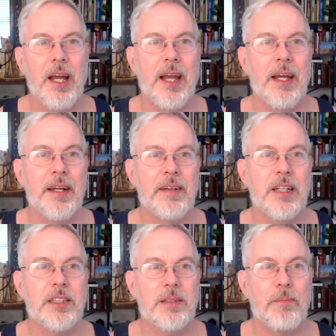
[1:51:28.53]
And
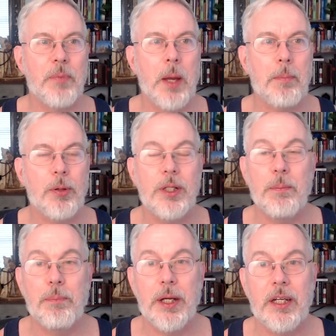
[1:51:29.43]
it's a pretty
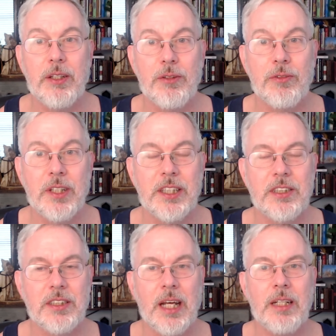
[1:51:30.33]
picayune
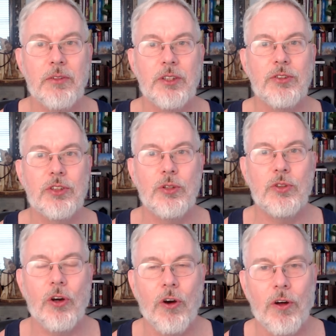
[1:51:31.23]
list. Anyone who's too
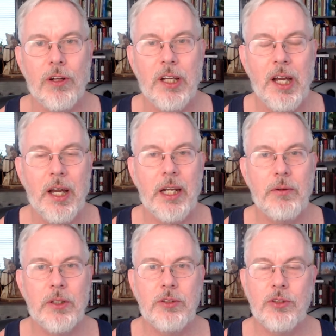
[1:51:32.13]
tall,
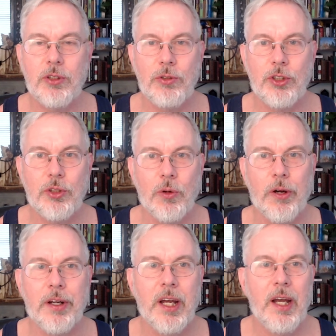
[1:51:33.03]
anyone who's too
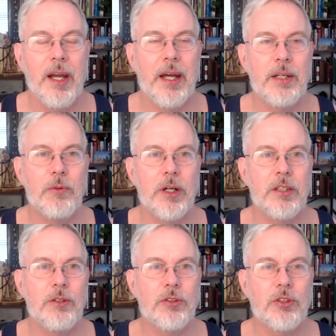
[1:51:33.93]
short, anyone
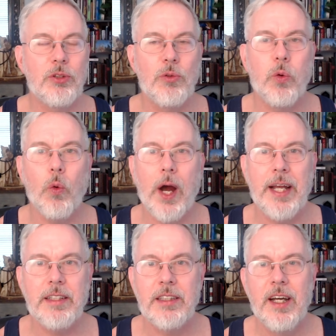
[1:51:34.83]
who's too
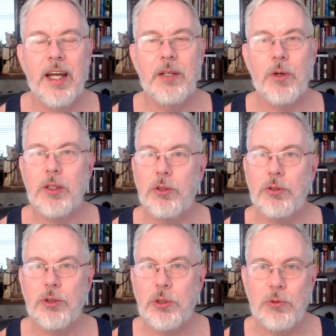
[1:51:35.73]
white, anyone
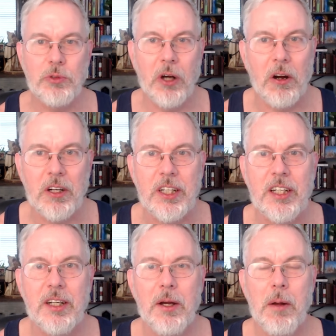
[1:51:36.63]
who's too
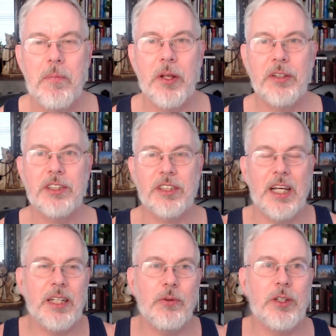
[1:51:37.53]
dark. You know, it's just
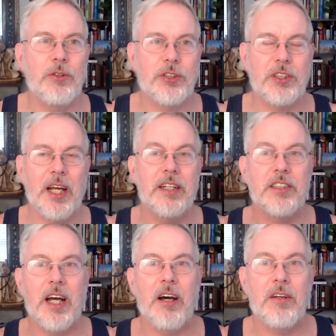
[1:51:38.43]
anyone who
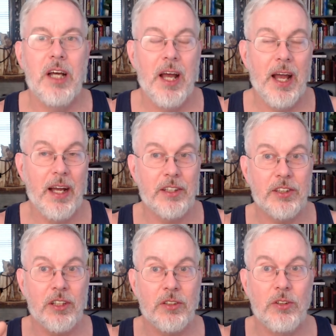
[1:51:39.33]
stands out as
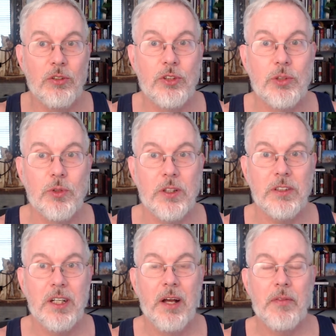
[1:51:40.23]

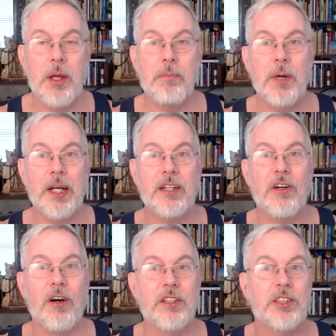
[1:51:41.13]
unusual that might
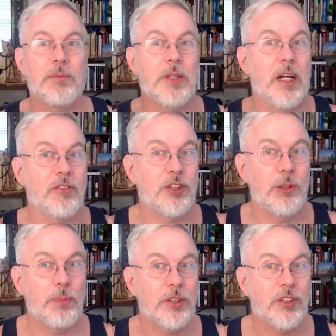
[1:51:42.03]
cause some kind of
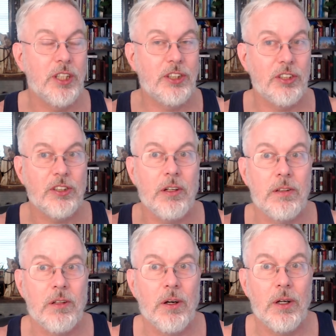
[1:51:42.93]
superstitious
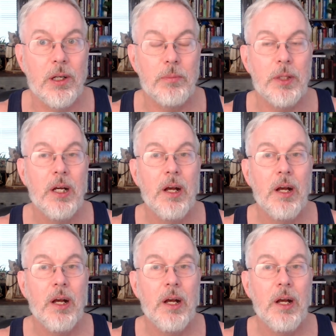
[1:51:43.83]
alarm